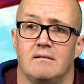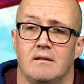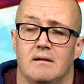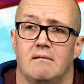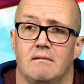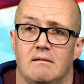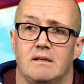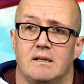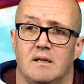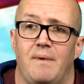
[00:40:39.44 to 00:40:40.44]

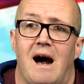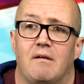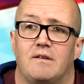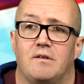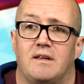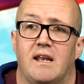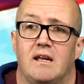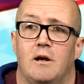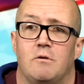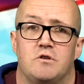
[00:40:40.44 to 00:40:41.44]
Spent. The barristers get a
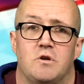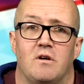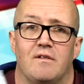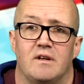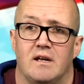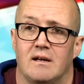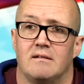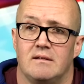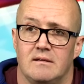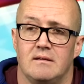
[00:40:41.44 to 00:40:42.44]
huge chunk on of
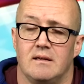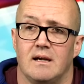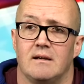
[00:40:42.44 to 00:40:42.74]
lies. It, yeah.